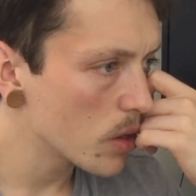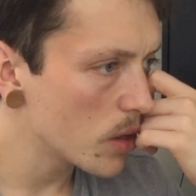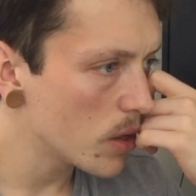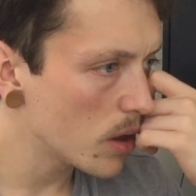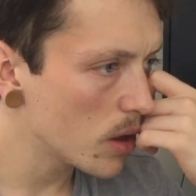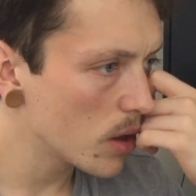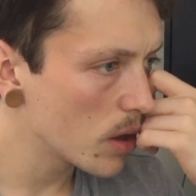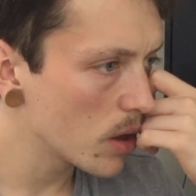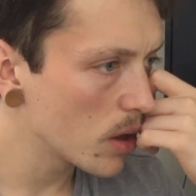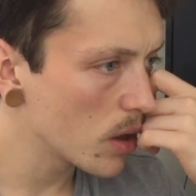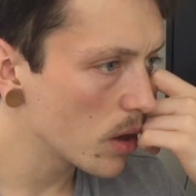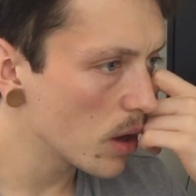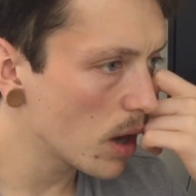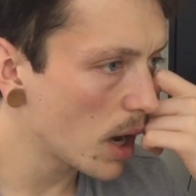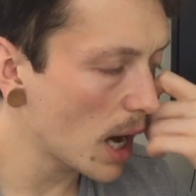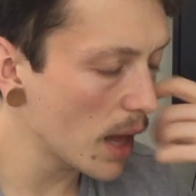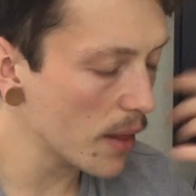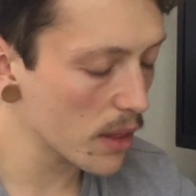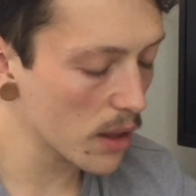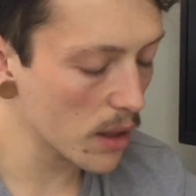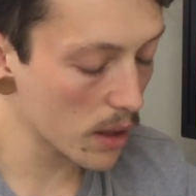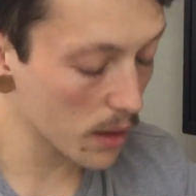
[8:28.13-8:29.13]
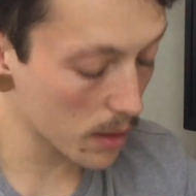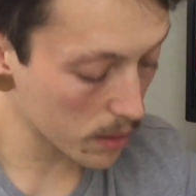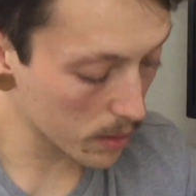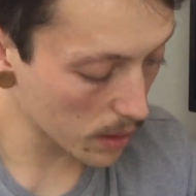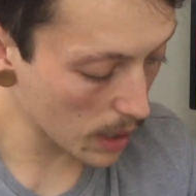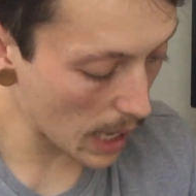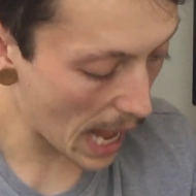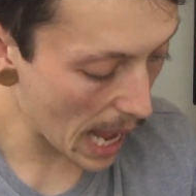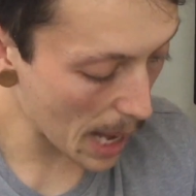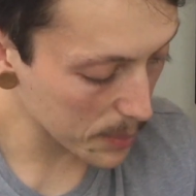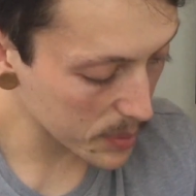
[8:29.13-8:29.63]
The other
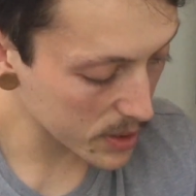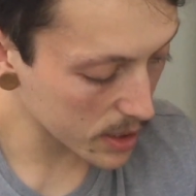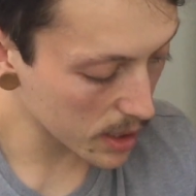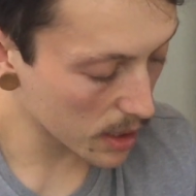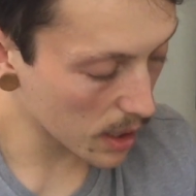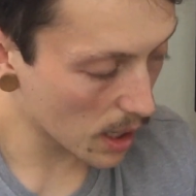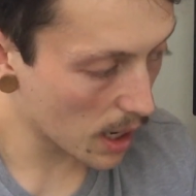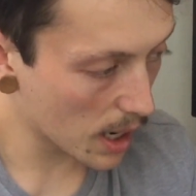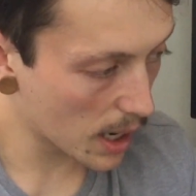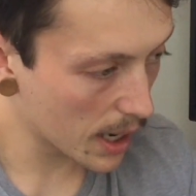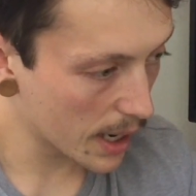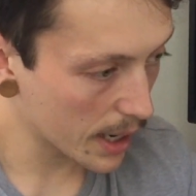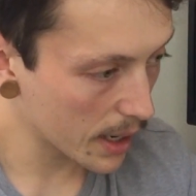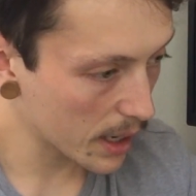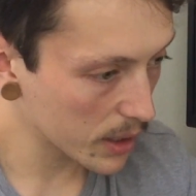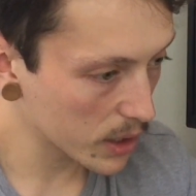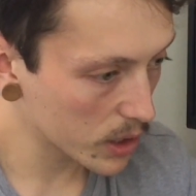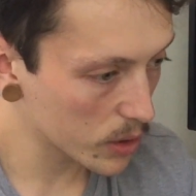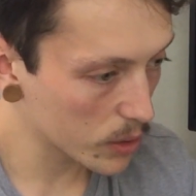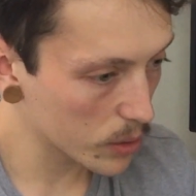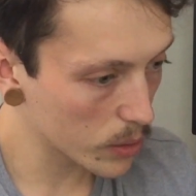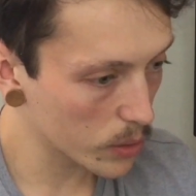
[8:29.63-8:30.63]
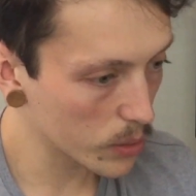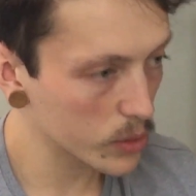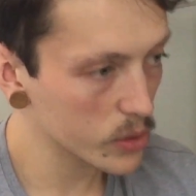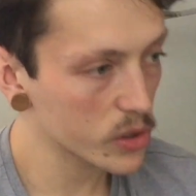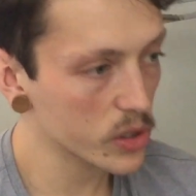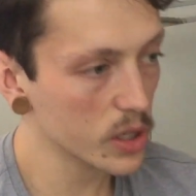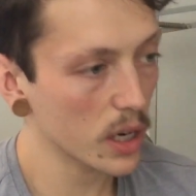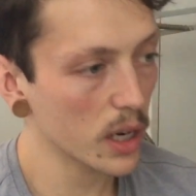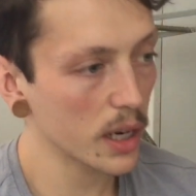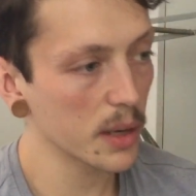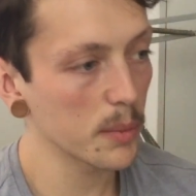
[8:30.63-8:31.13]
apps that I
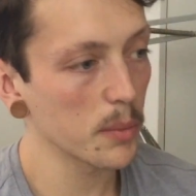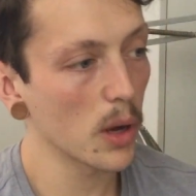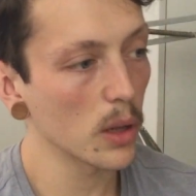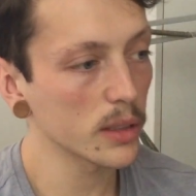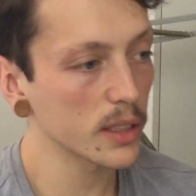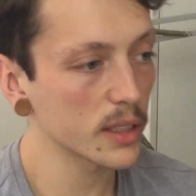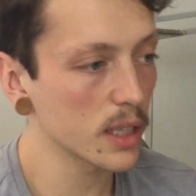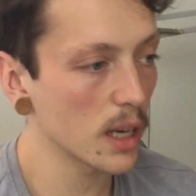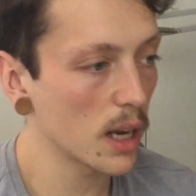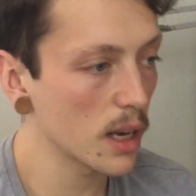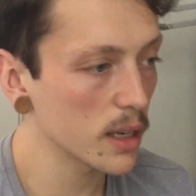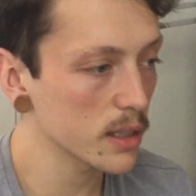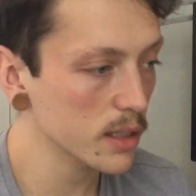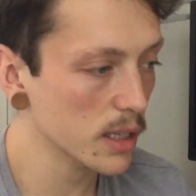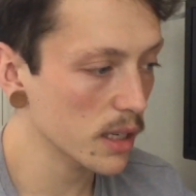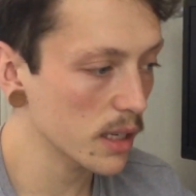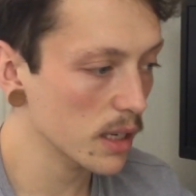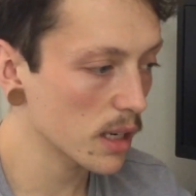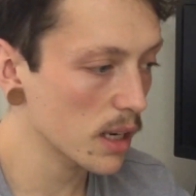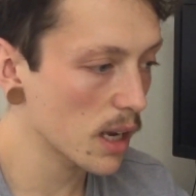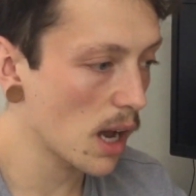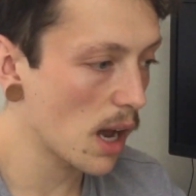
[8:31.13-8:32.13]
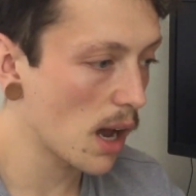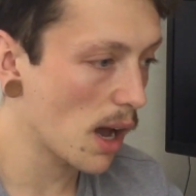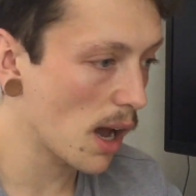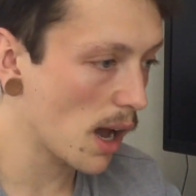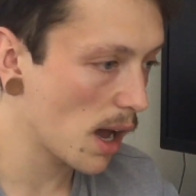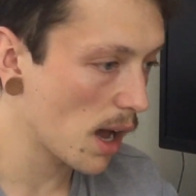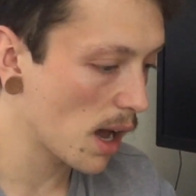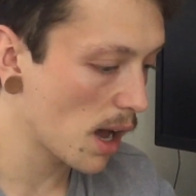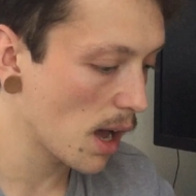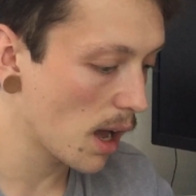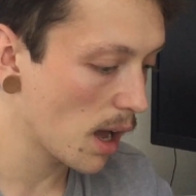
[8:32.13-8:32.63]
use in multitasking
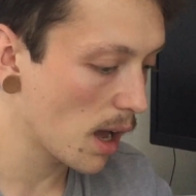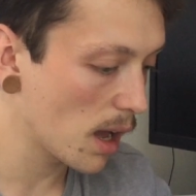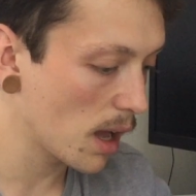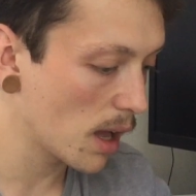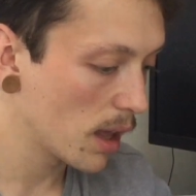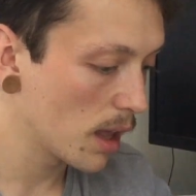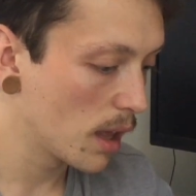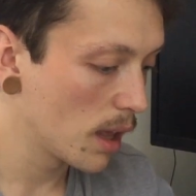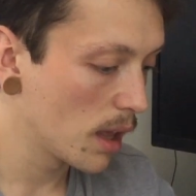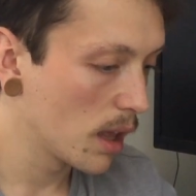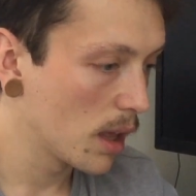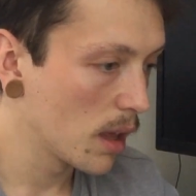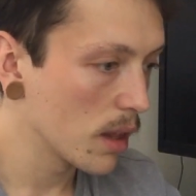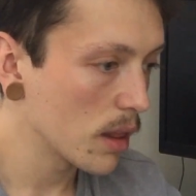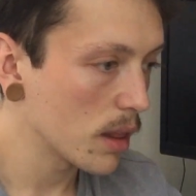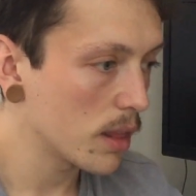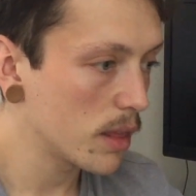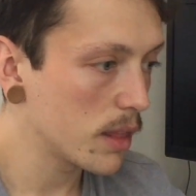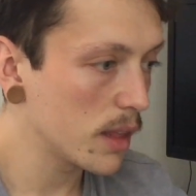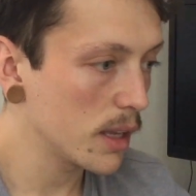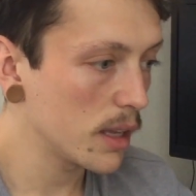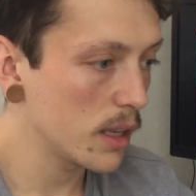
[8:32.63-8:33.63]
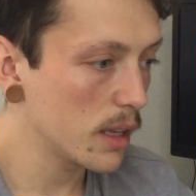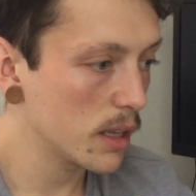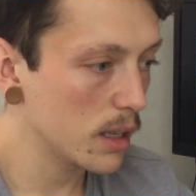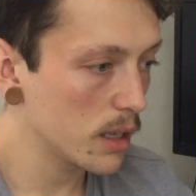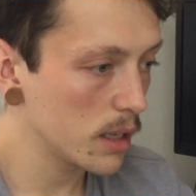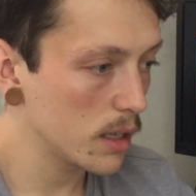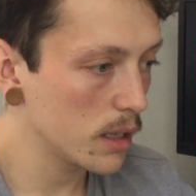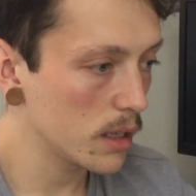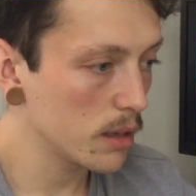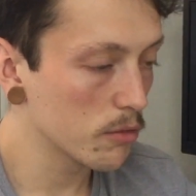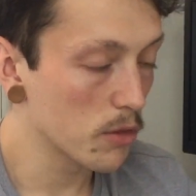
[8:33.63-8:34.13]
are
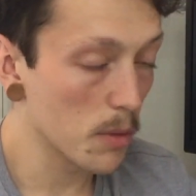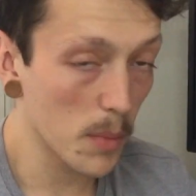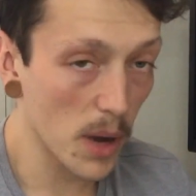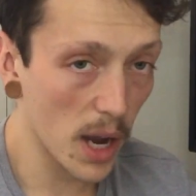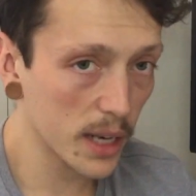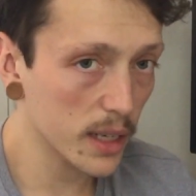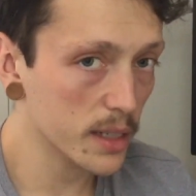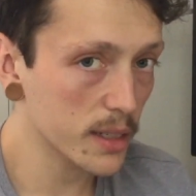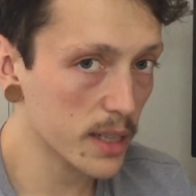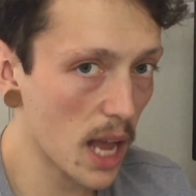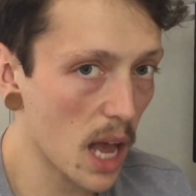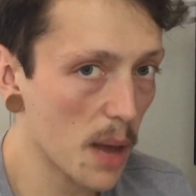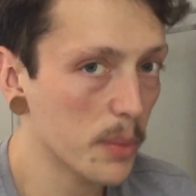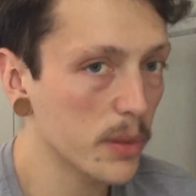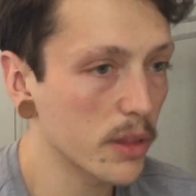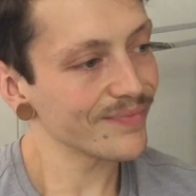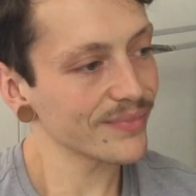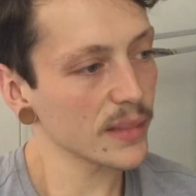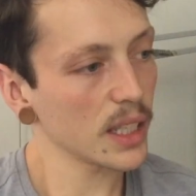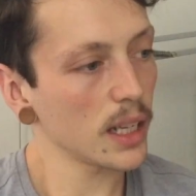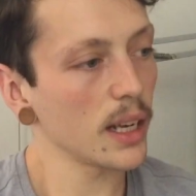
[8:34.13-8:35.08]
the Reminders app.